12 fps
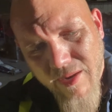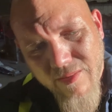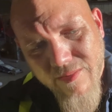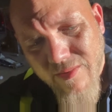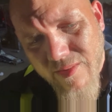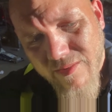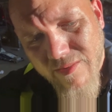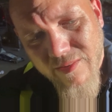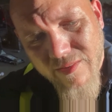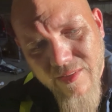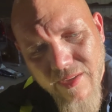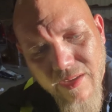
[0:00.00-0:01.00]
It's
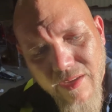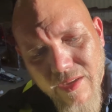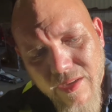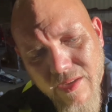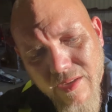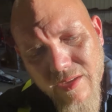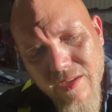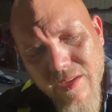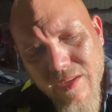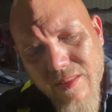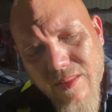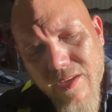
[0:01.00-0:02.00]
just
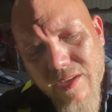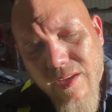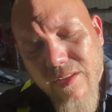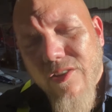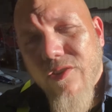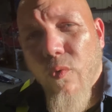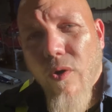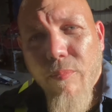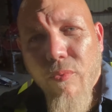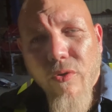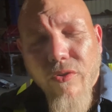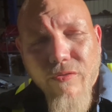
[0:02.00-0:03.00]
the square
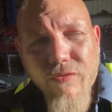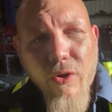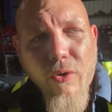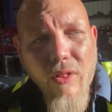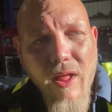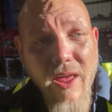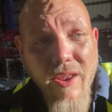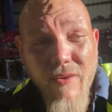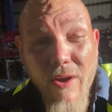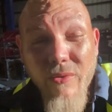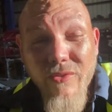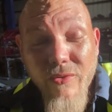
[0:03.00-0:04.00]
ports flow a lot. If
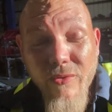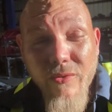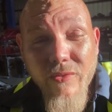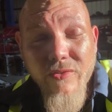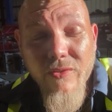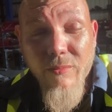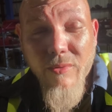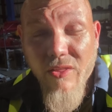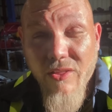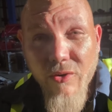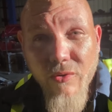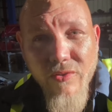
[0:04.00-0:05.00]
I was doing some
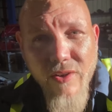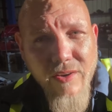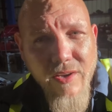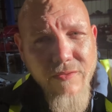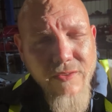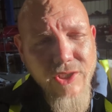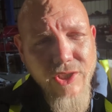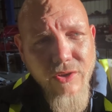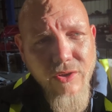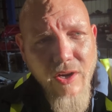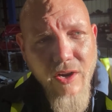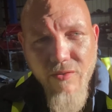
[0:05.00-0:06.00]
cathedrals, I'd definitely show
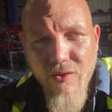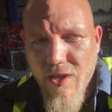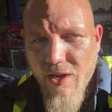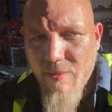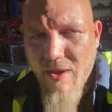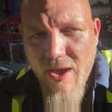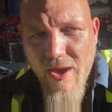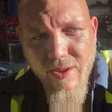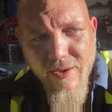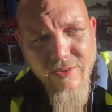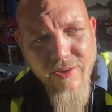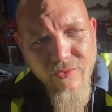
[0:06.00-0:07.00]
you everything about how
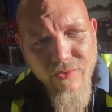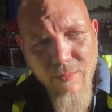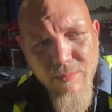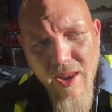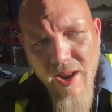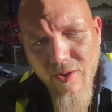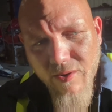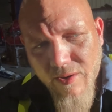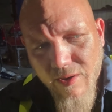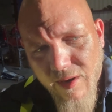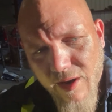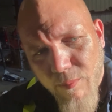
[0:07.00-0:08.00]
to teardrop that out
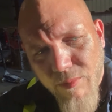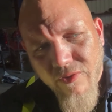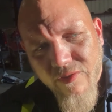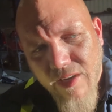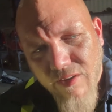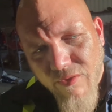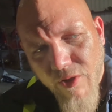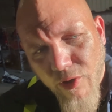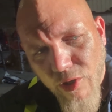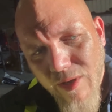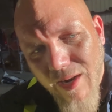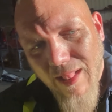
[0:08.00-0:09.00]
and help those things flow.
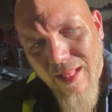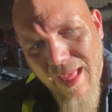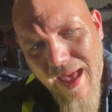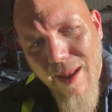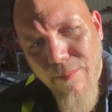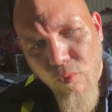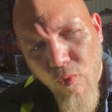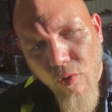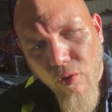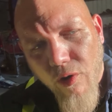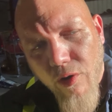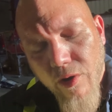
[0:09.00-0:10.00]
You get a lot
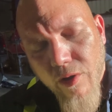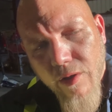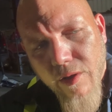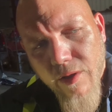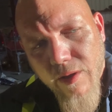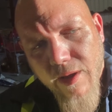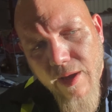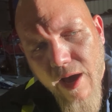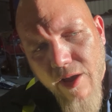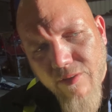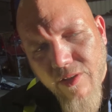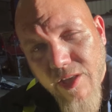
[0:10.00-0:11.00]
more
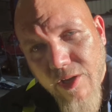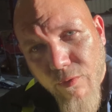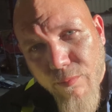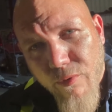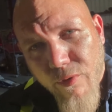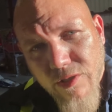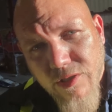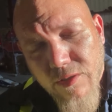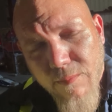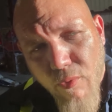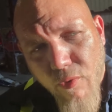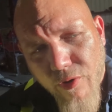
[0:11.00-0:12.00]
out of cathedral
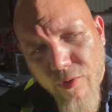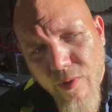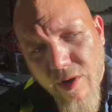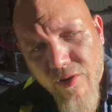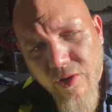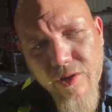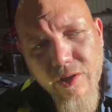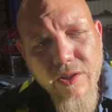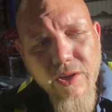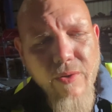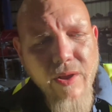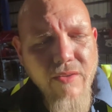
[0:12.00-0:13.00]
porting them whenever you can
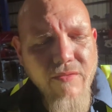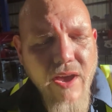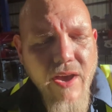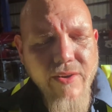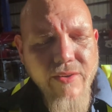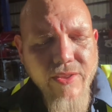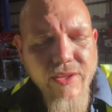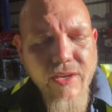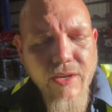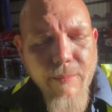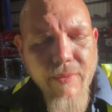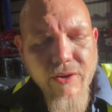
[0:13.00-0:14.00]
clean around that valve and everything
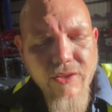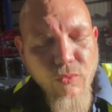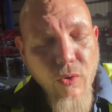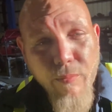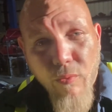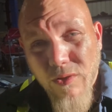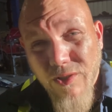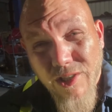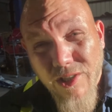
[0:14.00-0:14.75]
compared to square ports, because